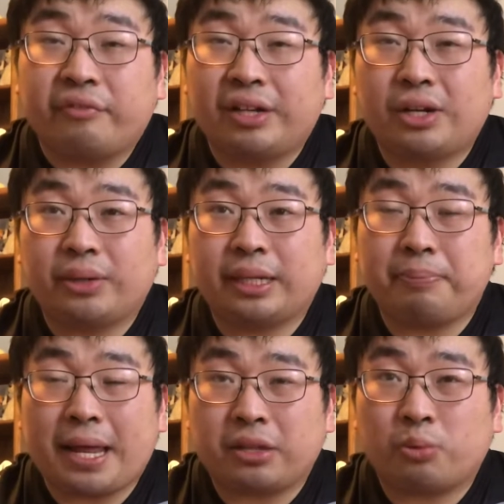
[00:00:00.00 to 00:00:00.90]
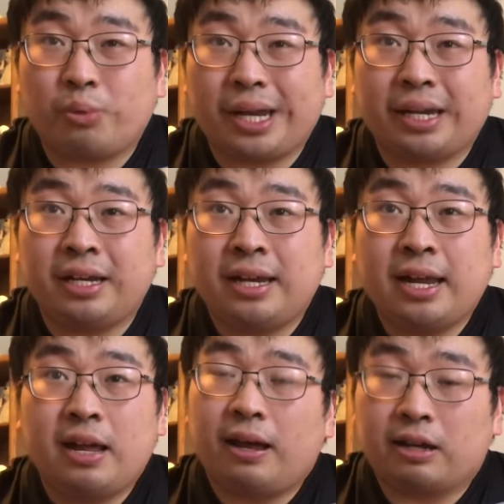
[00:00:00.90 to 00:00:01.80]
I know he passed away
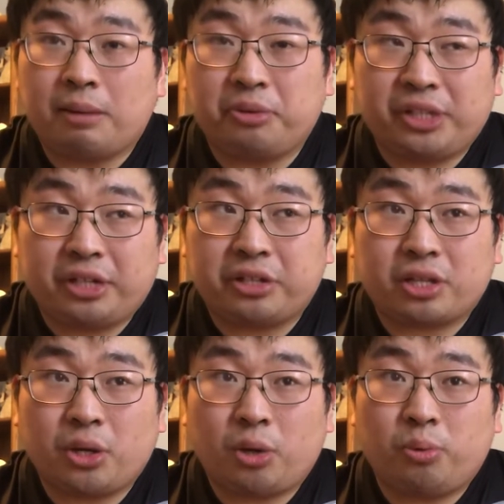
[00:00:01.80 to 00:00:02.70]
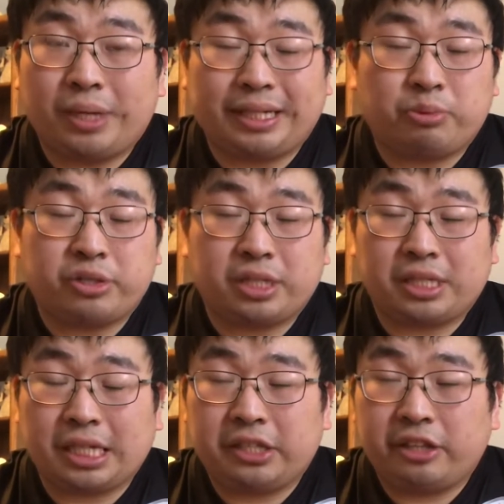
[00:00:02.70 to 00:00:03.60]
a couple years ago when he was in the
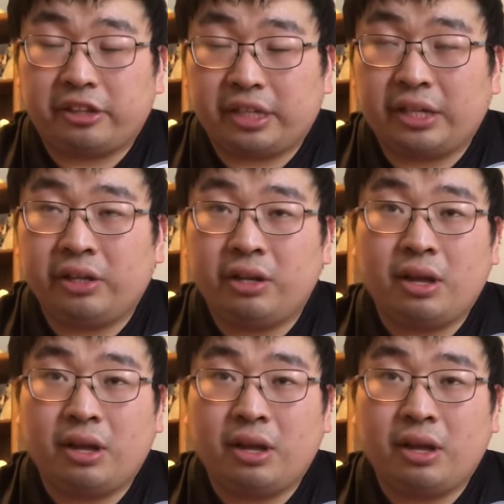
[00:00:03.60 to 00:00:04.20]
TTC.